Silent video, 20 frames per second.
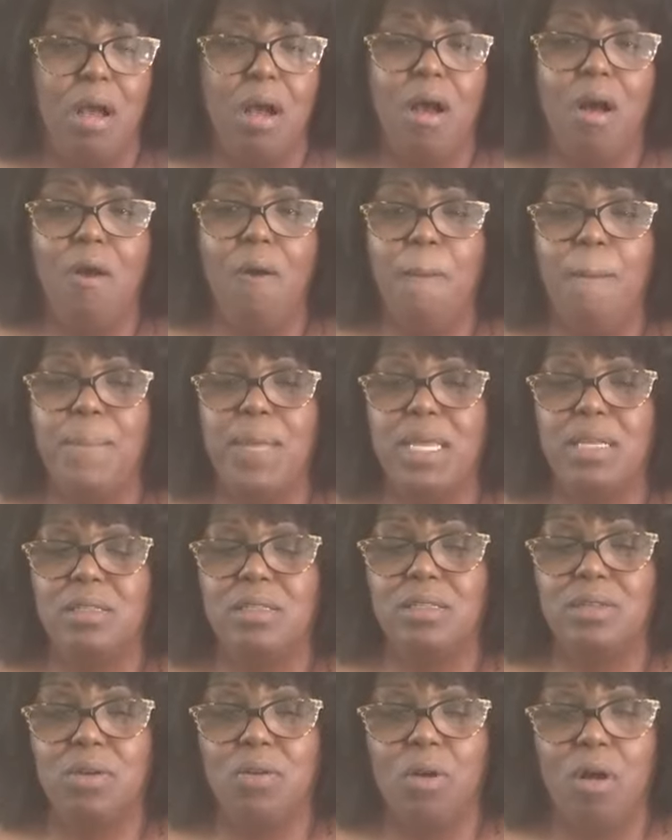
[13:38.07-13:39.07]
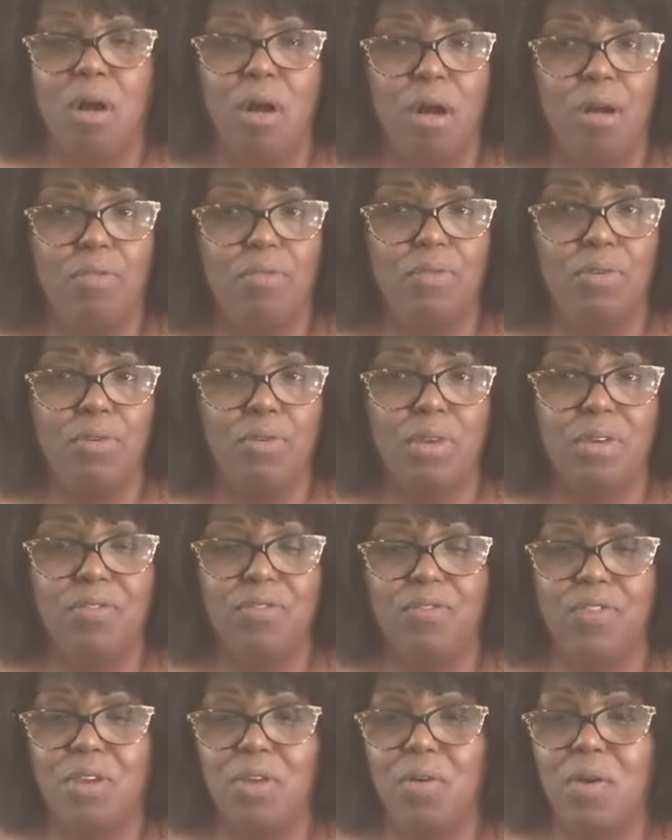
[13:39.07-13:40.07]
All bets are off. You can
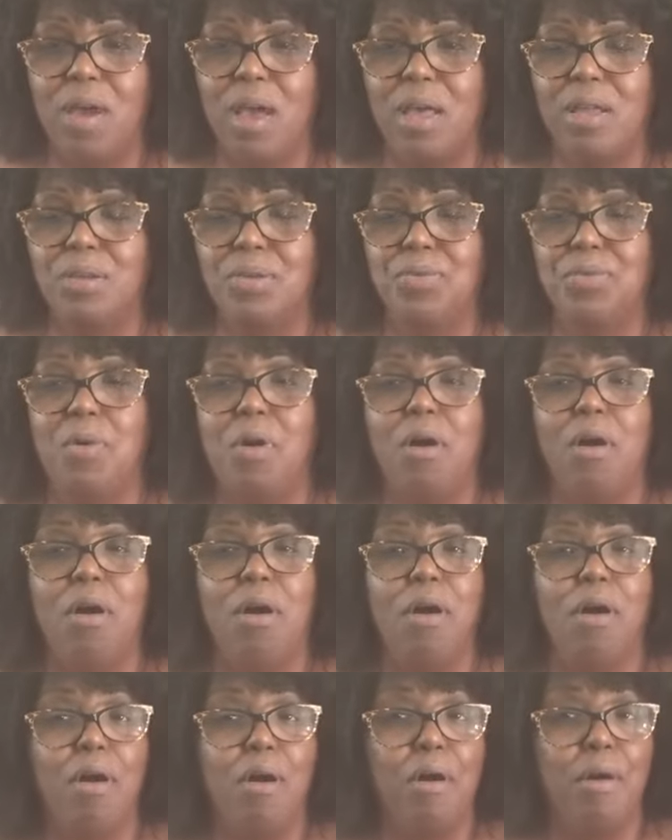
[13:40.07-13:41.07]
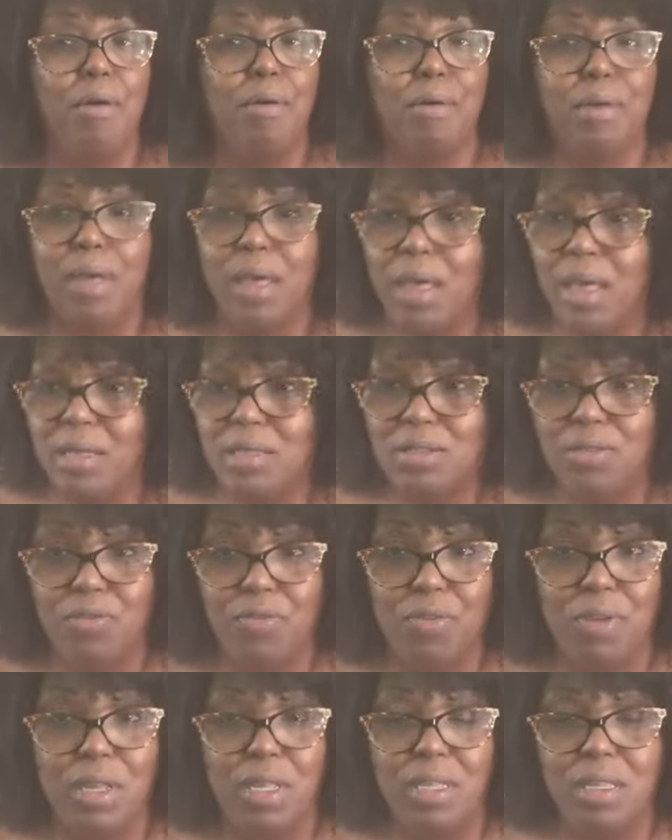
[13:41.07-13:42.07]
figure out how to do all kinds of
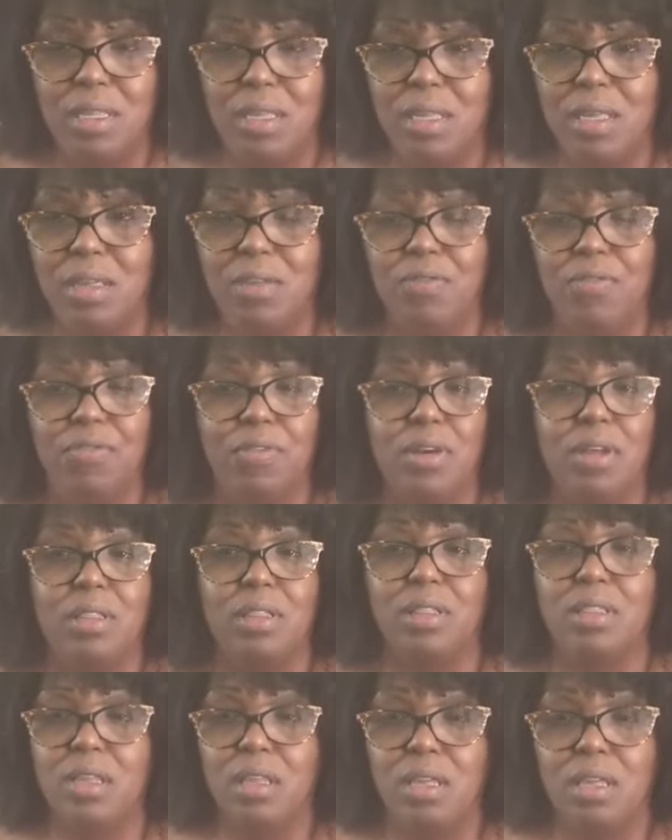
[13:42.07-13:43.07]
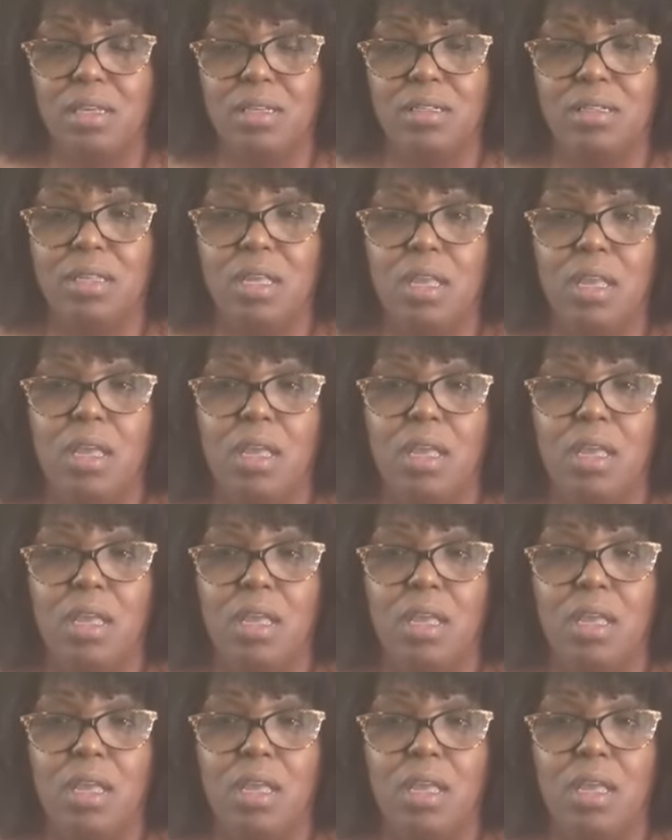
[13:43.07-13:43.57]
freaky deaky fun things.